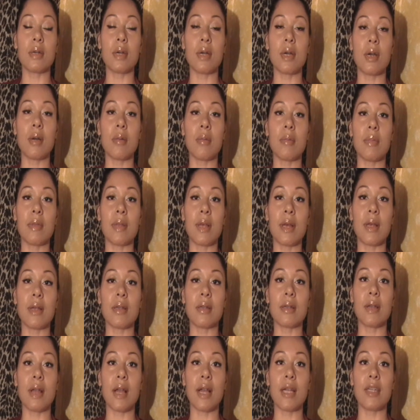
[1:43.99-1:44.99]

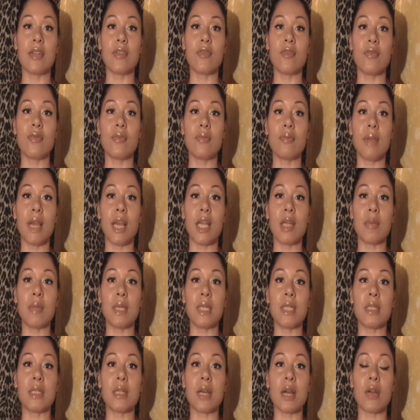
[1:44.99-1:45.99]
that kind of made
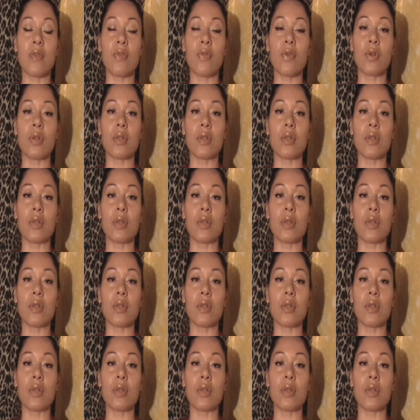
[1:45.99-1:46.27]
me stick,